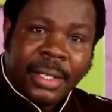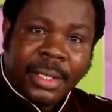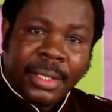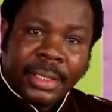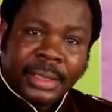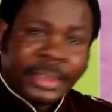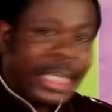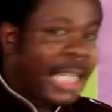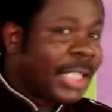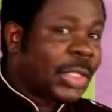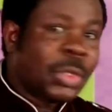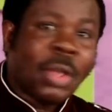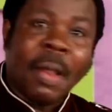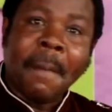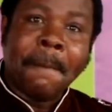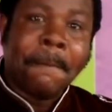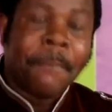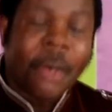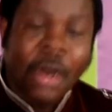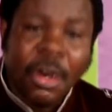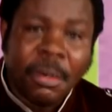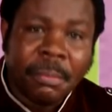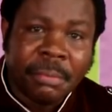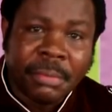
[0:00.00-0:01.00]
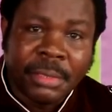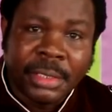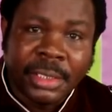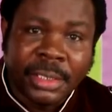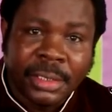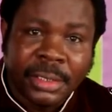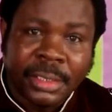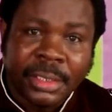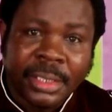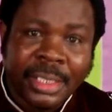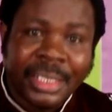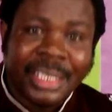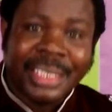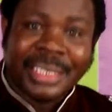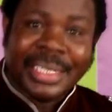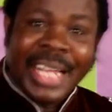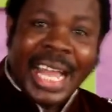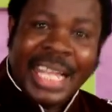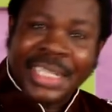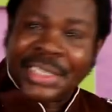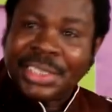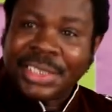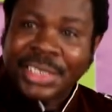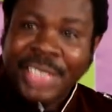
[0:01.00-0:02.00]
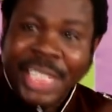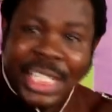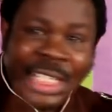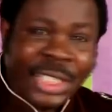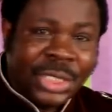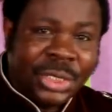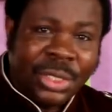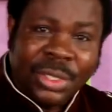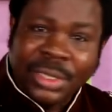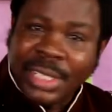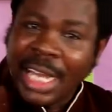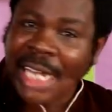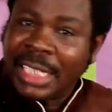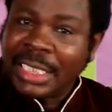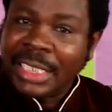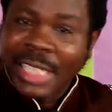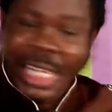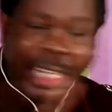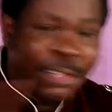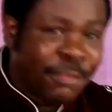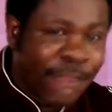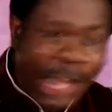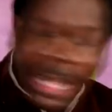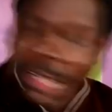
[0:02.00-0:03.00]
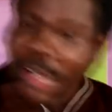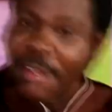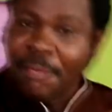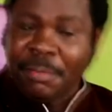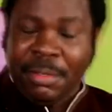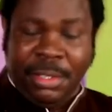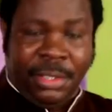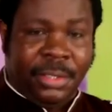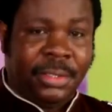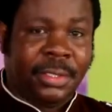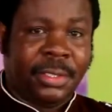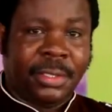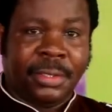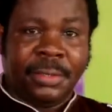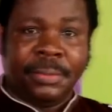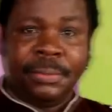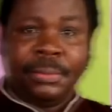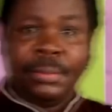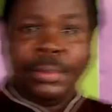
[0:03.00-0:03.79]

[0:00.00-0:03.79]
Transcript: Churches were bombed. That season, that environment.